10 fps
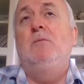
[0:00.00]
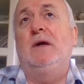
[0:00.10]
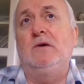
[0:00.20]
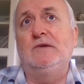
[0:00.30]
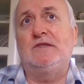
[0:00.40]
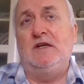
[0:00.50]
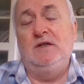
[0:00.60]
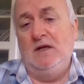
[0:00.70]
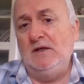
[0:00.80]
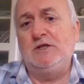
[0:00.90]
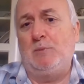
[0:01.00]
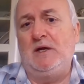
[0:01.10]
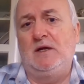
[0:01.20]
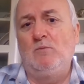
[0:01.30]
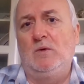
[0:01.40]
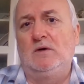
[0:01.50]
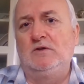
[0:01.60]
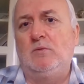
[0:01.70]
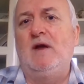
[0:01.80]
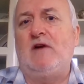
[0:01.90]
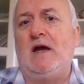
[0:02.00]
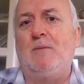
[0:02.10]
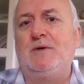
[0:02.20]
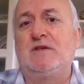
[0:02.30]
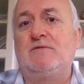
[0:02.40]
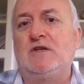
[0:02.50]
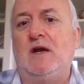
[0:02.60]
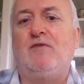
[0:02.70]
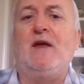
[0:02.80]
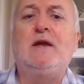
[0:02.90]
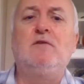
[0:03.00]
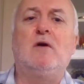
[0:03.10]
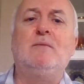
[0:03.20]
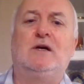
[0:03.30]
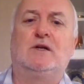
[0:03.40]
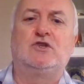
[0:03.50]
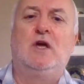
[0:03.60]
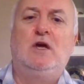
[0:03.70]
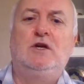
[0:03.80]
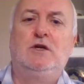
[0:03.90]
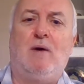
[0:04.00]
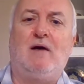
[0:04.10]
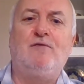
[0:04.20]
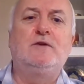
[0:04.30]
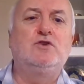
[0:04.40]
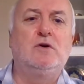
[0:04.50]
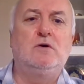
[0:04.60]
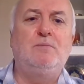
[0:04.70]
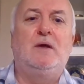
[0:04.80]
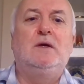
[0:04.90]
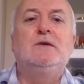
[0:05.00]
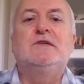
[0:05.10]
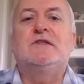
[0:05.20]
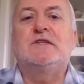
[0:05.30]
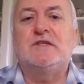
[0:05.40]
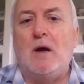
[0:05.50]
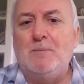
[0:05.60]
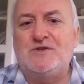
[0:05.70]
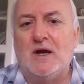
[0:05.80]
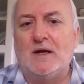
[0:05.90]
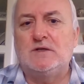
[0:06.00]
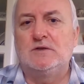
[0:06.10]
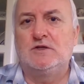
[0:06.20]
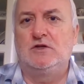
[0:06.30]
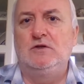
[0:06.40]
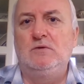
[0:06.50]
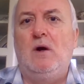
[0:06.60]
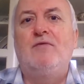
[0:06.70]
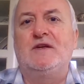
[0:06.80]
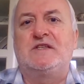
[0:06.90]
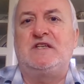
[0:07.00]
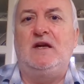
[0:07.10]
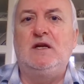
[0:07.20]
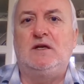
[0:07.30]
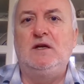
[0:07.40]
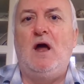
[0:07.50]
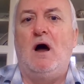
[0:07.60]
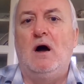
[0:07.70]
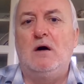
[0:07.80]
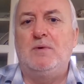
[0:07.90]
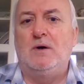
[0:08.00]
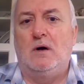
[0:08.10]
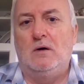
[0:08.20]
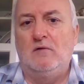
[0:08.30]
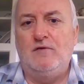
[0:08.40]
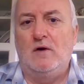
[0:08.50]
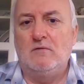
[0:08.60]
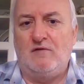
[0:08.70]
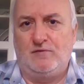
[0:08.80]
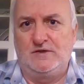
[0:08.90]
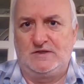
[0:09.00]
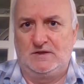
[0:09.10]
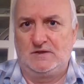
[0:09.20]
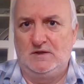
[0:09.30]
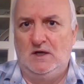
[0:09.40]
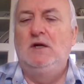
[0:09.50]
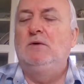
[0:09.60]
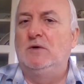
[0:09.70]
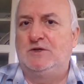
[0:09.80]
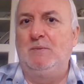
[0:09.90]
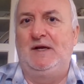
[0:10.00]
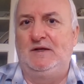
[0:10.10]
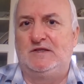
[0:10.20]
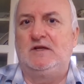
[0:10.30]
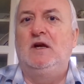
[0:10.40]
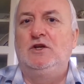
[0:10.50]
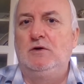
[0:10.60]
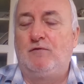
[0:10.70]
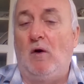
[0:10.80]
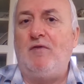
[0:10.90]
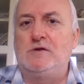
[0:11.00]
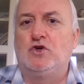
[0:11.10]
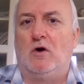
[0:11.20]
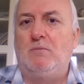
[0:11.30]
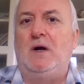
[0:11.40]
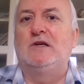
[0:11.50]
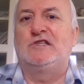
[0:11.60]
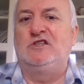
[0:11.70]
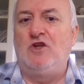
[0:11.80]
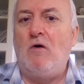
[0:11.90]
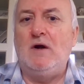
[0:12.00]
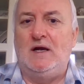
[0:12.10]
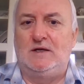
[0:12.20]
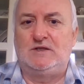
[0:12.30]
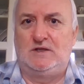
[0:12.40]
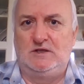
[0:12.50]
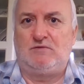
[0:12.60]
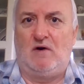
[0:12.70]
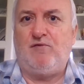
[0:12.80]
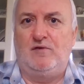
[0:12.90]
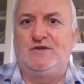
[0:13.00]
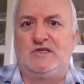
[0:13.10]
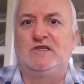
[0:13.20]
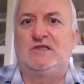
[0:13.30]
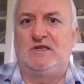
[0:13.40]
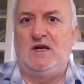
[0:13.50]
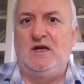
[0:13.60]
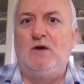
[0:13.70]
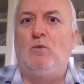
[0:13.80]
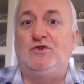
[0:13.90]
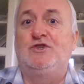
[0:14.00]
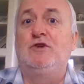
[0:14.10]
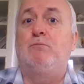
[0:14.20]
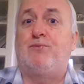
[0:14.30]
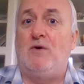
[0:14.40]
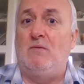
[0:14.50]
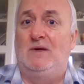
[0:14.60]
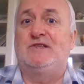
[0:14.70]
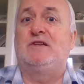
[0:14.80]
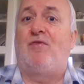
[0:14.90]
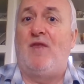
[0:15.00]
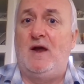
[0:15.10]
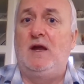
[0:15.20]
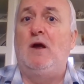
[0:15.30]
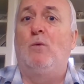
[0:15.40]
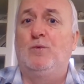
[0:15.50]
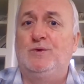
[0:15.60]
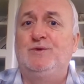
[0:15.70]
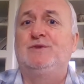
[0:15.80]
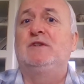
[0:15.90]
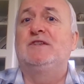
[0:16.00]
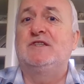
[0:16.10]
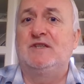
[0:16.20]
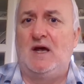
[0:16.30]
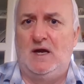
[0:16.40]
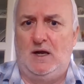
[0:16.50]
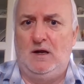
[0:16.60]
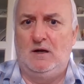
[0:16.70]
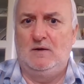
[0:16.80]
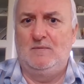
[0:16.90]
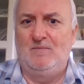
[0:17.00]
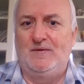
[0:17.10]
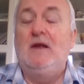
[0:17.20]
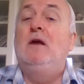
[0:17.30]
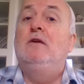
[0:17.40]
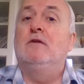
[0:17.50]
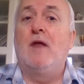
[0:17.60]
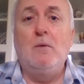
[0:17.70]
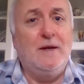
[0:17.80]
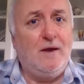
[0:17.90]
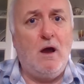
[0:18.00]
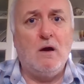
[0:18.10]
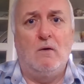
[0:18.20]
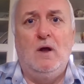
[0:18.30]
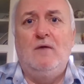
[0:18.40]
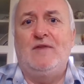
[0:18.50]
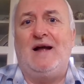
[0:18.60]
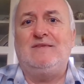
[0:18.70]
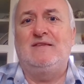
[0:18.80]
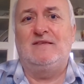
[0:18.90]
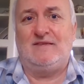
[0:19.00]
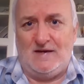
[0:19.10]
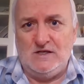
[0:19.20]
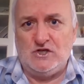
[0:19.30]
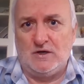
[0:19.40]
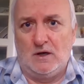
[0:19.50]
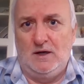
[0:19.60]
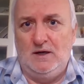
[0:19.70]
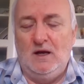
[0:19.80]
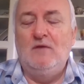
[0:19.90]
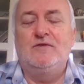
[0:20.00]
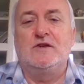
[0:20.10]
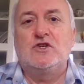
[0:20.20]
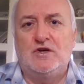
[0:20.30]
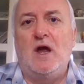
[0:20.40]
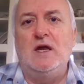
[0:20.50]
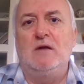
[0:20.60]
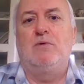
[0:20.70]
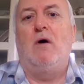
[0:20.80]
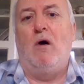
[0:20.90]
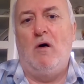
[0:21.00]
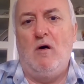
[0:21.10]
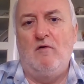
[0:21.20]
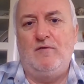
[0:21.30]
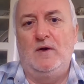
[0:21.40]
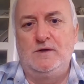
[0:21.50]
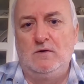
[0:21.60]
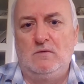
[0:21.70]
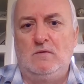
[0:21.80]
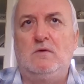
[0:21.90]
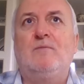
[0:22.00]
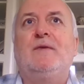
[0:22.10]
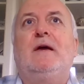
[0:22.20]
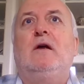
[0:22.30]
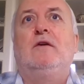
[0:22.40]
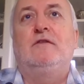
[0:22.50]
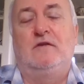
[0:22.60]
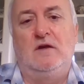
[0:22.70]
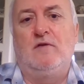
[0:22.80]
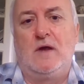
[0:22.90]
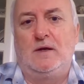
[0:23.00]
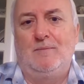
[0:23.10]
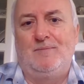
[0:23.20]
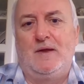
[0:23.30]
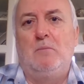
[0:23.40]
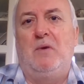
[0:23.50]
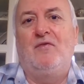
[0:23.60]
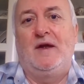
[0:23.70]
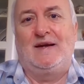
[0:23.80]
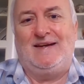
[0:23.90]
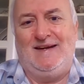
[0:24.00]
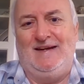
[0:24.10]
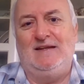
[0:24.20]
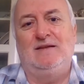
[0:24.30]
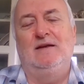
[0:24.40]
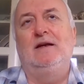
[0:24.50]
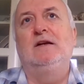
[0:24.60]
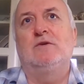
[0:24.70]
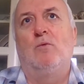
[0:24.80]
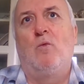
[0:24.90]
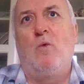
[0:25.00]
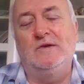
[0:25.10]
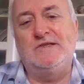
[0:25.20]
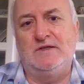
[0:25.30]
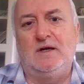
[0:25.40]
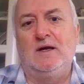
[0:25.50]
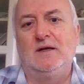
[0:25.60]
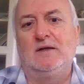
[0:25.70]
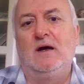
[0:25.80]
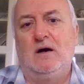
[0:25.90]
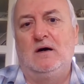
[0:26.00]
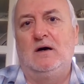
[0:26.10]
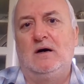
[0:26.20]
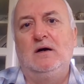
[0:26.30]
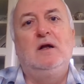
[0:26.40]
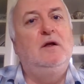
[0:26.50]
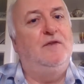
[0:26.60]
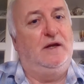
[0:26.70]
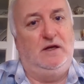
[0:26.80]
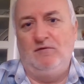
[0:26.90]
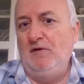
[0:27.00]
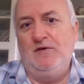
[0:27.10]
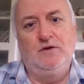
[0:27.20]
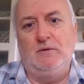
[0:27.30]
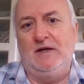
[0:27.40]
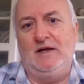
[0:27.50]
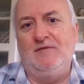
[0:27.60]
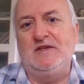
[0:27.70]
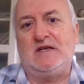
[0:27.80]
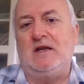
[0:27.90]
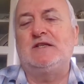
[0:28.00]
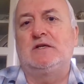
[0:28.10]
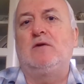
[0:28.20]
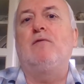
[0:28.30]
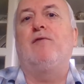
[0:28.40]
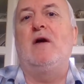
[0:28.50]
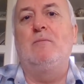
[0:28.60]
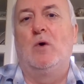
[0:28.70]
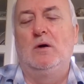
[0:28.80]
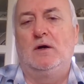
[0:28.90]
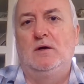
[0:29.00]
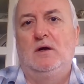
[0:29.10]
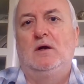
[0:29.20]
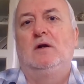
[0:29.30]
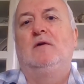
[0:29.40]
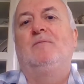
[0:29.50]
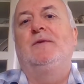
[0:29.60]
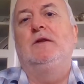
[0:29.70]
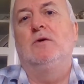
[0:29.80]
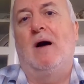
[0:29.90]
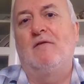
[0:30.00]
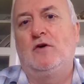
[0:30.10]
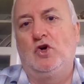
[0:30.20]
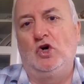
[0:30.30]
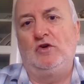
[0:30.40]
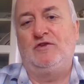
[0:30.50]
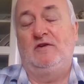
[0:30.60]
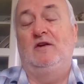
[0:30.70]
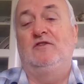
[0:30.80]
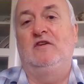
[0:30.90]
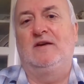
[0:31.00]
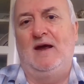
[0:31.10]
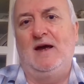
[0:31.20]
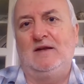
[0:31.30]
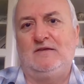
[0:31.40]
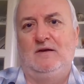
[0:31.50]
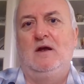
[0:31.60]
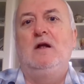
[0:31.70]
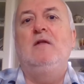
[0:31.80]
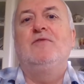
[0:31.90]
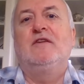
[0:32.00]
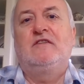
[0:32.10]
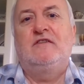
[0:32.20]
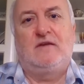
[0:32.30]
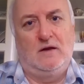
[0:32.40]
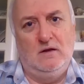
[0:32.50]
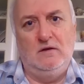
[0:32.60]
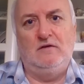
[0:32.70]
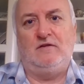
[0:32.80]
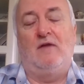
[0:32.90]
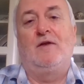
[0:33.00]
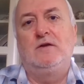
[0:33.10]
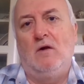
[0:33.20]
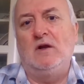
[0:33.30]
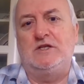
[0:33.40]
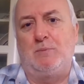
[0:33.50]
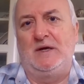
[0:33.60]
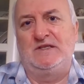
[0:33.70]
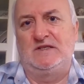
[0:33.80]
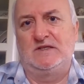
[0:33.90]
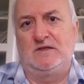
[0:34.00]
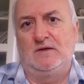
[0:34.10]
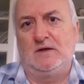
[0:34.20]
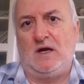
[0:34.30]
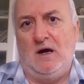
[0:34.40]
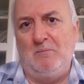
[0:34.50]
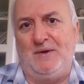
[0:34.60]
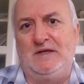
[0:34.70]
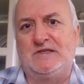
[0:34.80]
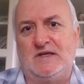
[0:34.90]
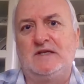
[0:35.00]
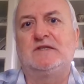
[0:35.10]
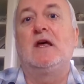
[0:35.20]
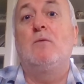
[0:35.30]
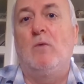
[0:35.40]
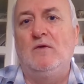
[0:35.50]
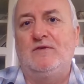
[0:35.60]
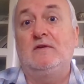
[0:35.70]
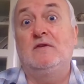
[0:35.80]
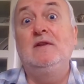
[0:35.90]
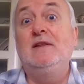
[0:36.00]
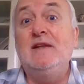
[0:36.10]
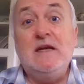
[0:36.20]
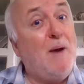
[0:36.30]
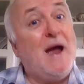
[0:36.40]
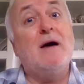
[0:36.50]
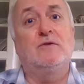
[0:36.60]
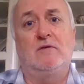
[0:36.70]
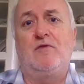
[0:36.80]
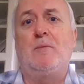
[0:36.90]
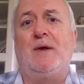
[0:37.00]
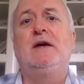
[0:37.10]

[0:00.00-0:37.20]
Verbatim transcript: because in the English speaking world, we have a habit of saying, thank you very much. You have the job subject to the taking up of references, which means you've got the job as long as these references say what you promised they would say. So there we go. That's essentially the shape of your CV. But the key things, once again, are that even if you're doing it in this classical framework, you have got to get the skills and the knowledge bases that the company says they want to leap out of the